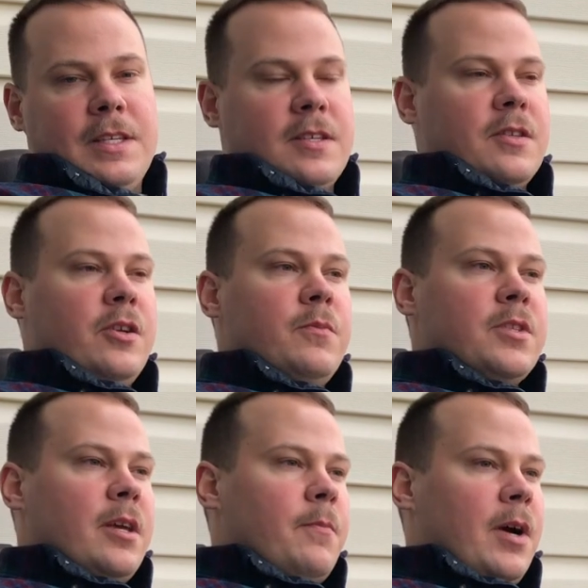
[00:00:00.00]
This is the
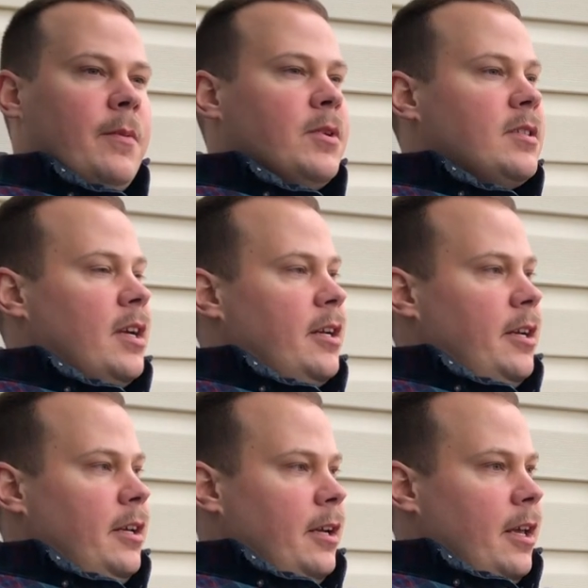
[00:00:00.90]
DoomsdayPiper
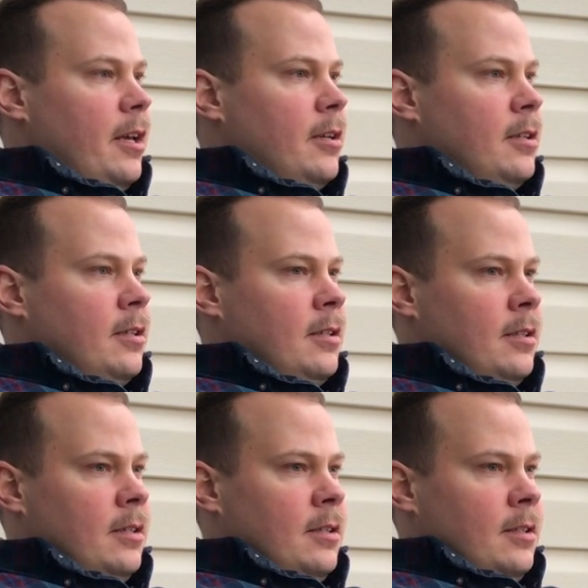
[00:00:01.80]
signing in again.
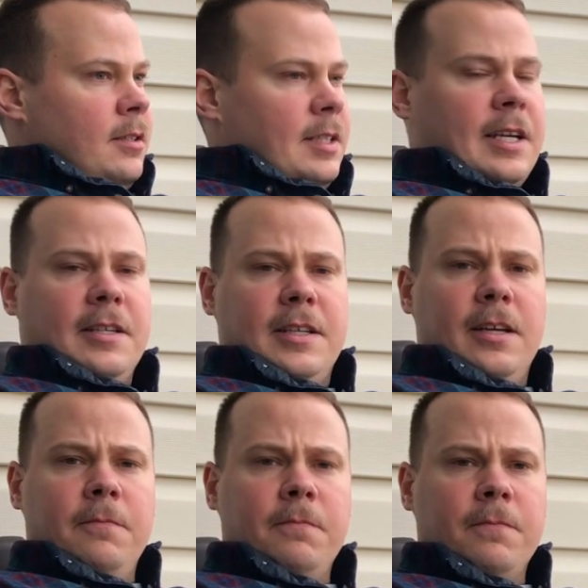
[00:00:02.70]
Second
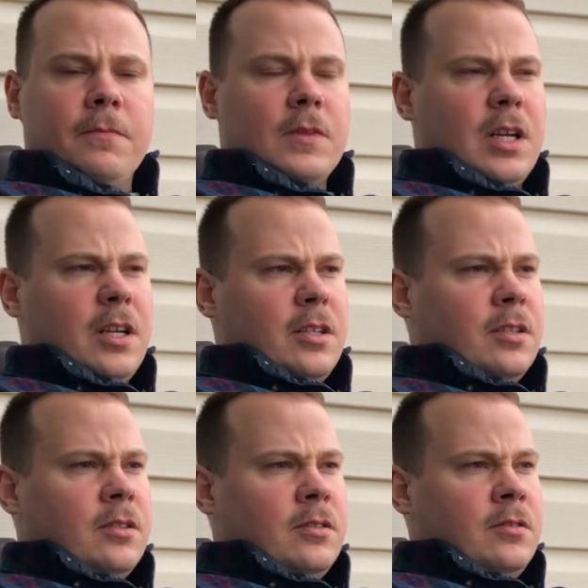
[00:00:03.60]
time. Thought I'd
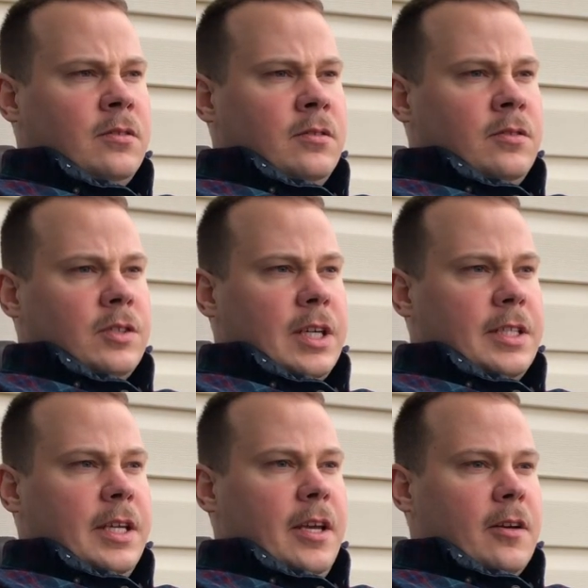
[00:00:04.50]
try and
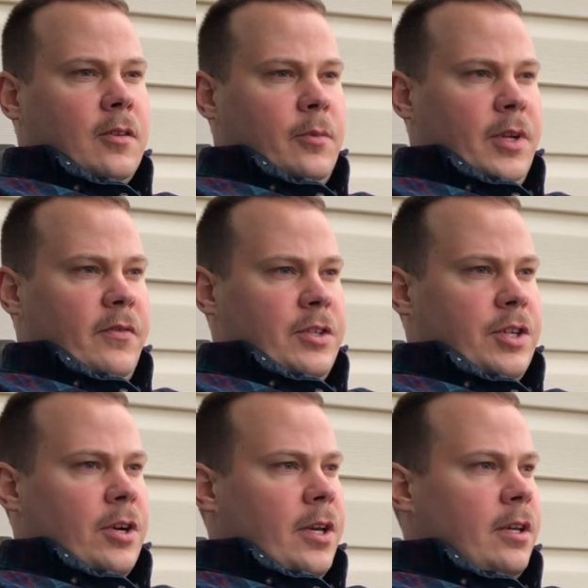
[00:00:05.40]
take you on a little bit of a
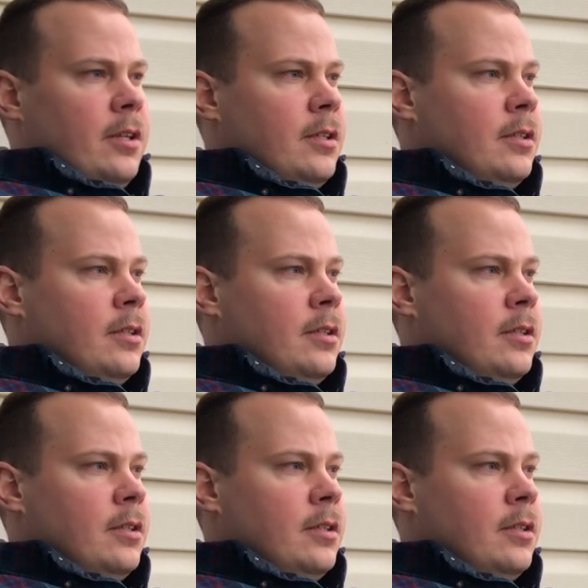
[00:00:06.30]
journey.